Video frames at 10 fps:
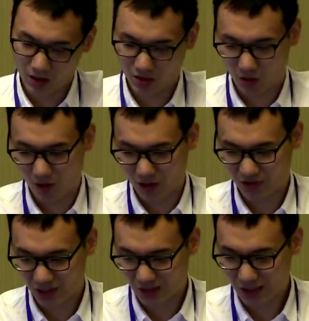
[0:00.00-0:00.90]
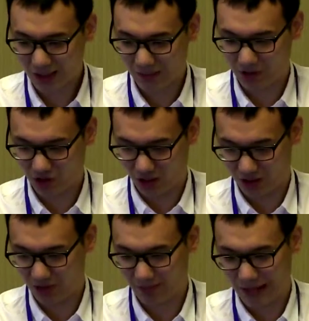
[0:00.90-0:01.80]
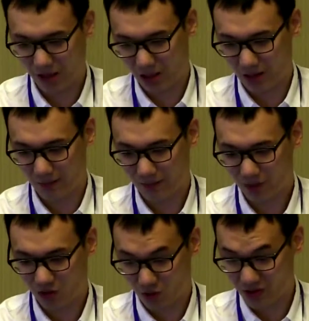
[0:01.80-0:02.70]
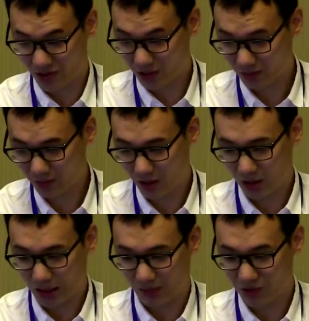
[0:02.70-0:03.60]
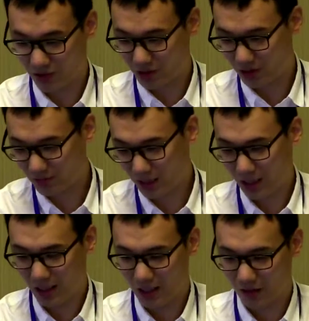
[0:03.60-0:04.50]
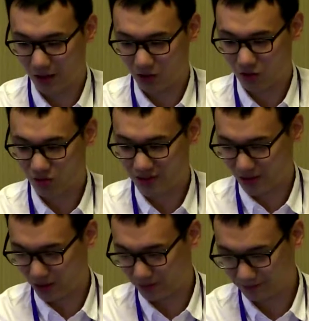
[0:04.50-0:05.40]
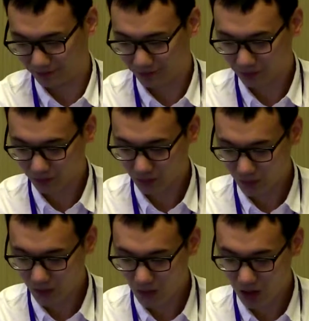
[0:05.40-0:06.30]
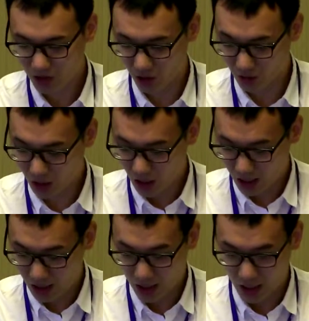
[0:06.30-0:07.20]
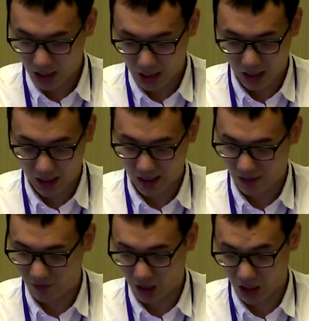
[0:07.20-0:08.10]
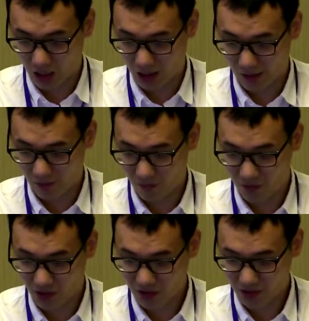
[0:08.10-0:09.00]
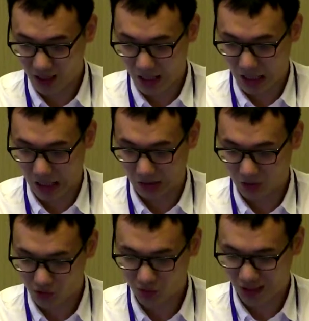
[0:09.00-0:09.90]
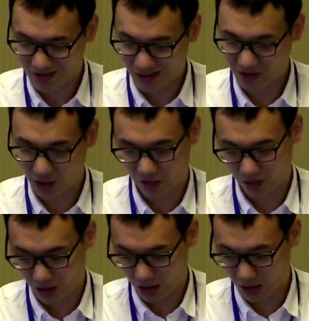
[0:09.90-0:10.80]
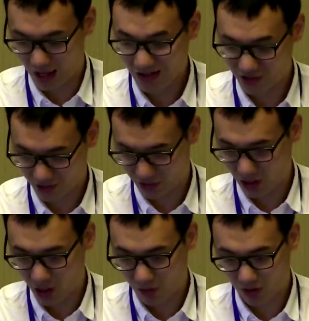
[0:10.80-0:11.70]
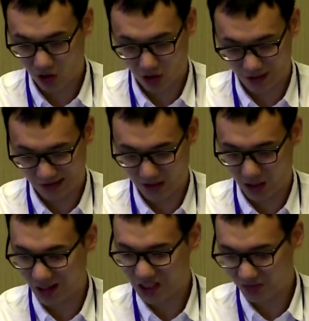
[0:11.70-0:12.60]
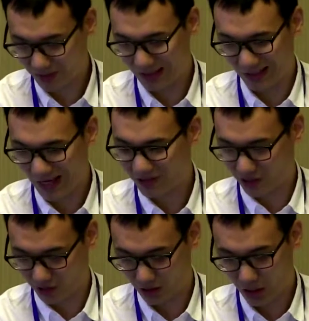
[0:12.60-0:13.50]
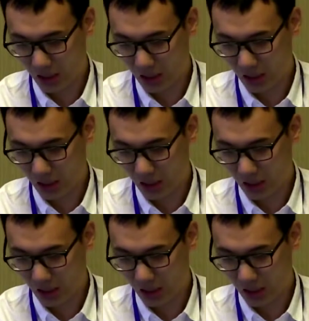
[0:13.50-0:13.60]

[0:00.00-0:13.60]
So the skin can be changed by the neural system, immune system, and the endocrine system. So, there's to exist an axis. We call it a HPA axis.